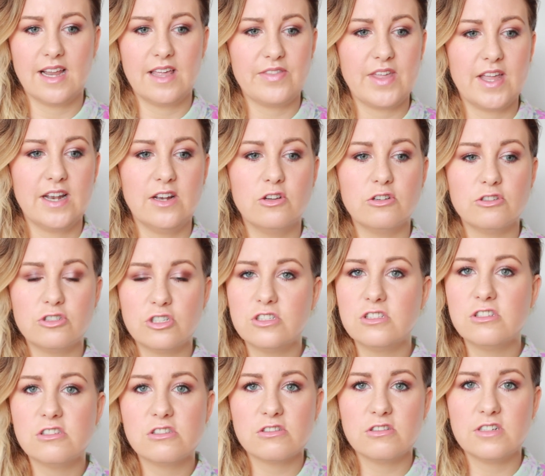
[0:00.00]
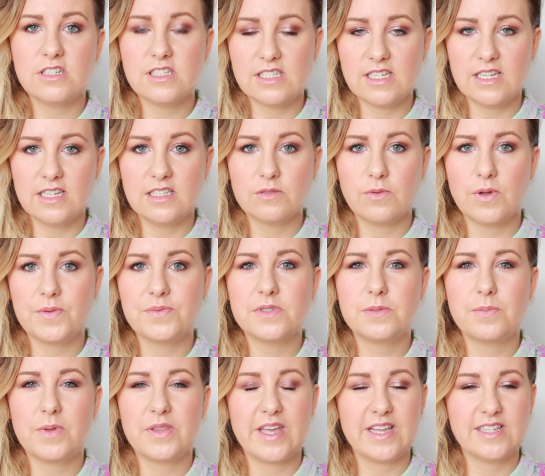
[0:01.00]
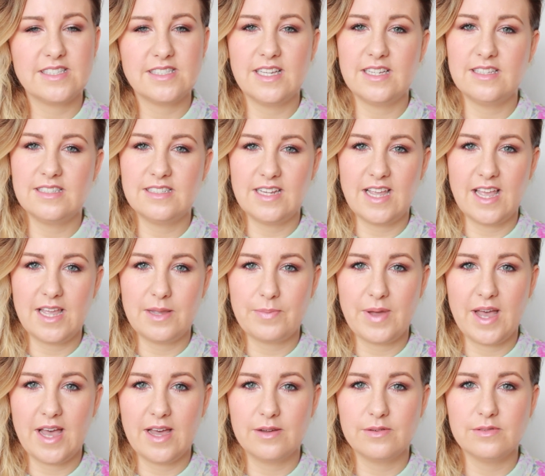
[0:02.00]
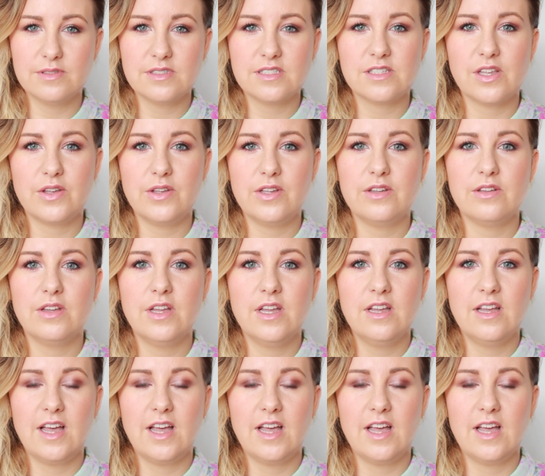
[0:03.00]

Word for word: Like they look just as good as these ones, but they're sixty-eight pounds, so you're